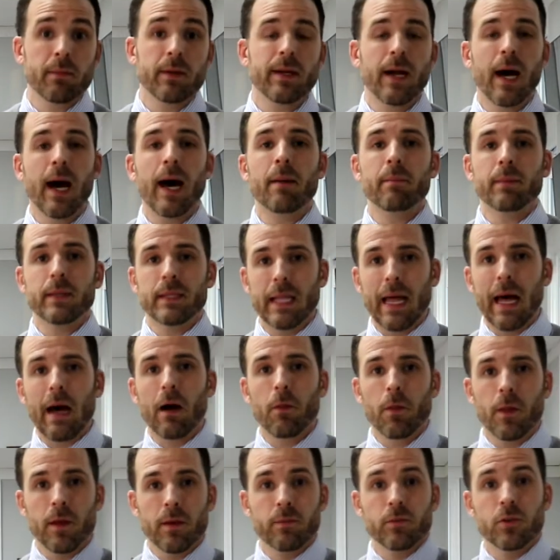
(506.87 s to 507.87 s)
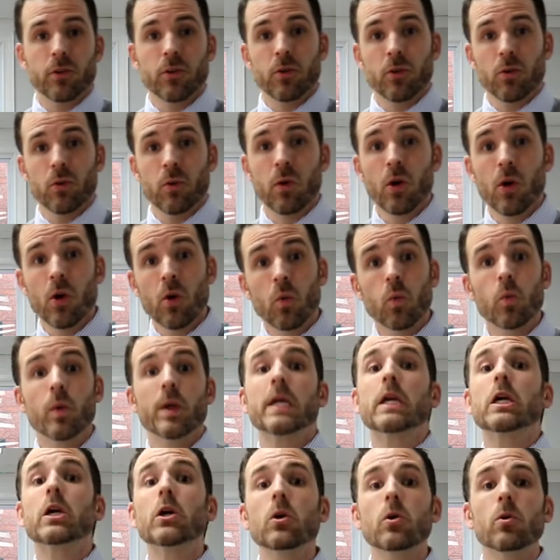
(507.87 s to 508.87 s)
to time allow them to
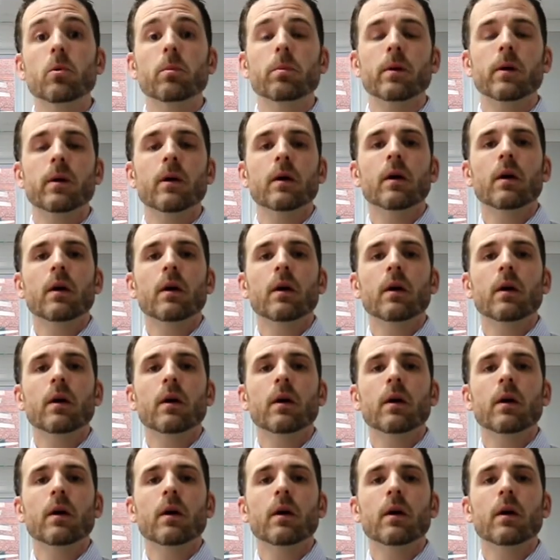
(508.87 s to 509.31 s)
recoup